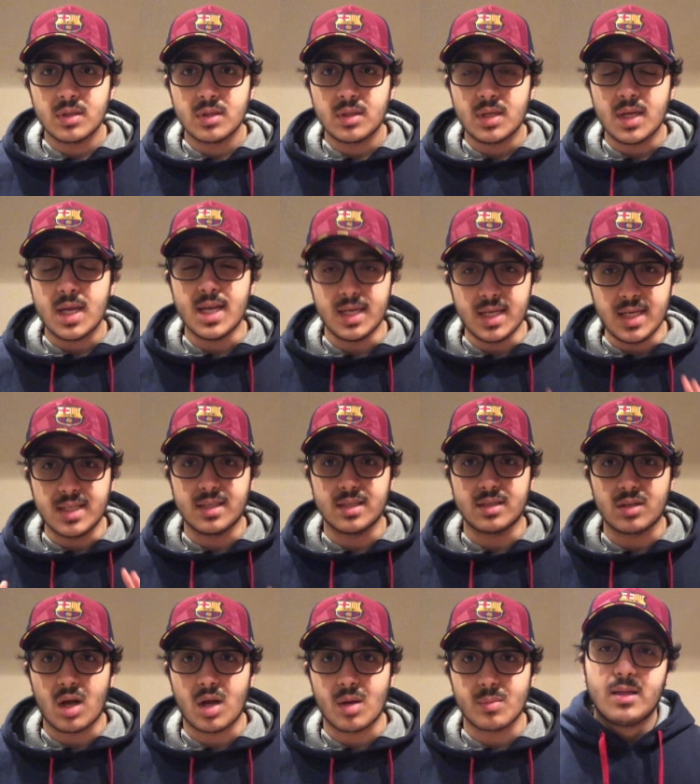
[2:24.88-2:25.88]
It needs to
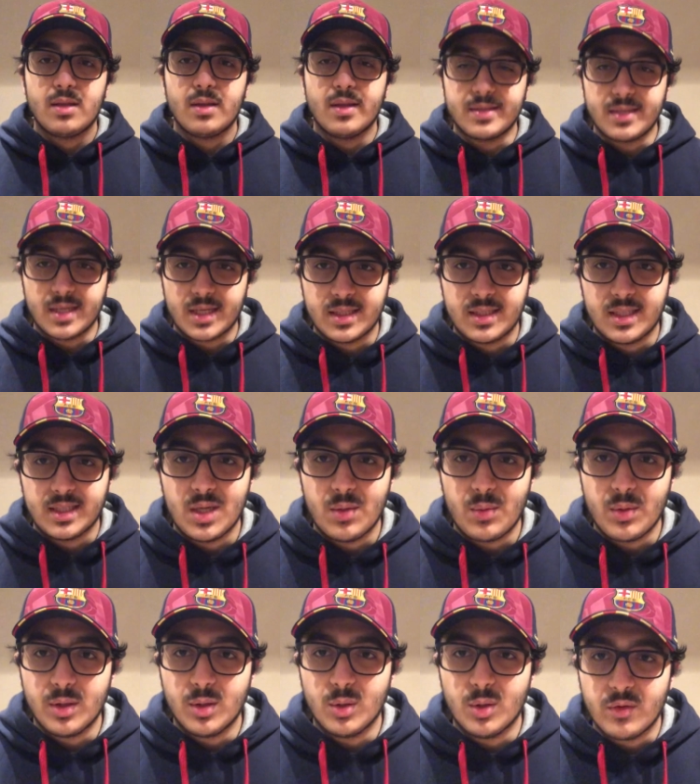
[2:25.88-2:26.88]
stop. The second thing that we
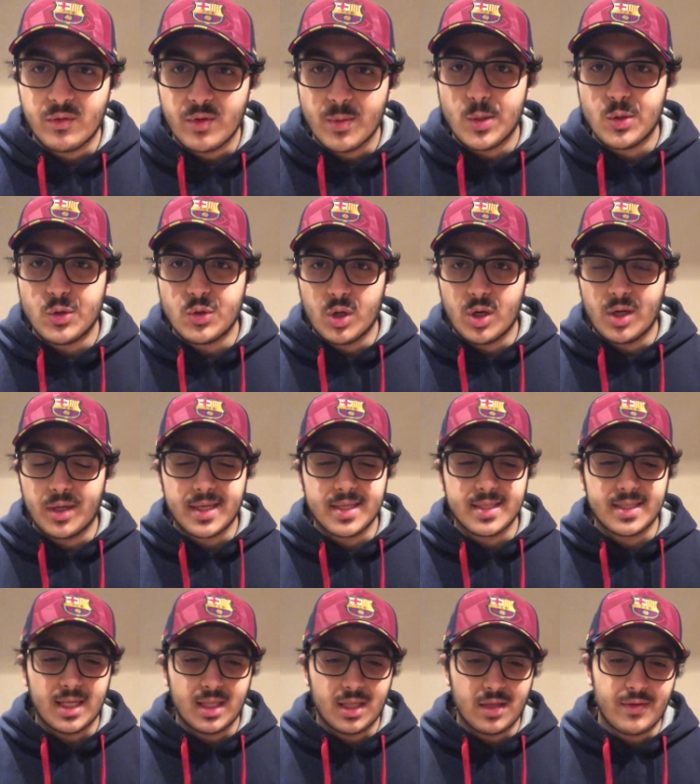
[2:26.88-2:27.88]
learned from the draw against
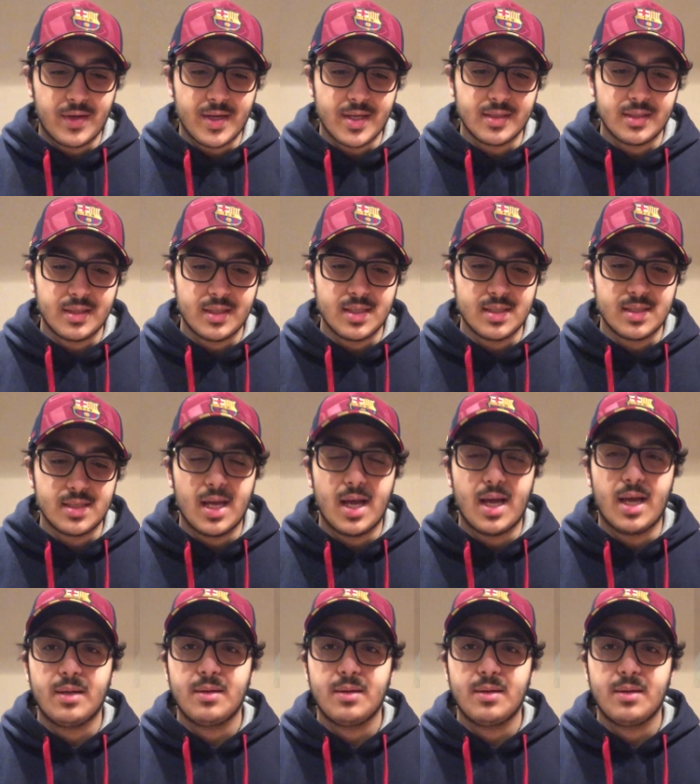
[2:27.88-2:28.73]
Alaves is that